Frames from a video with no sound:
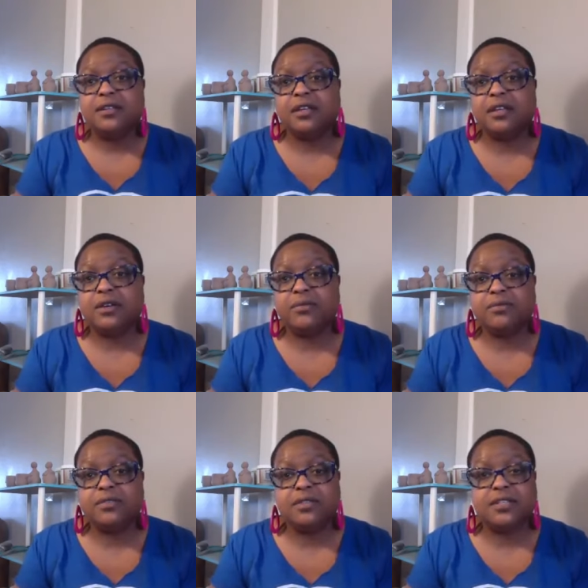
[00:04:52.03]
you know
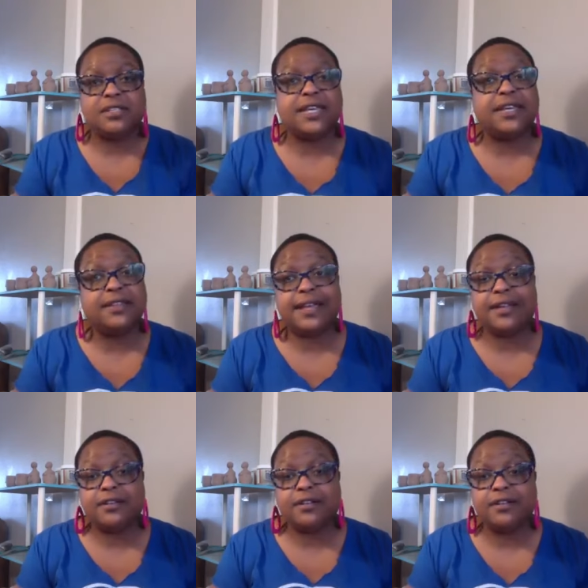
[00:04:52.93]
the say it
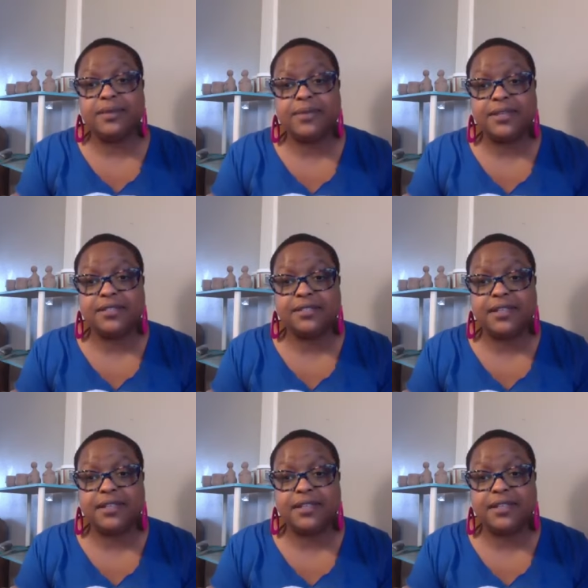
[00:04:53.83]
loud columbus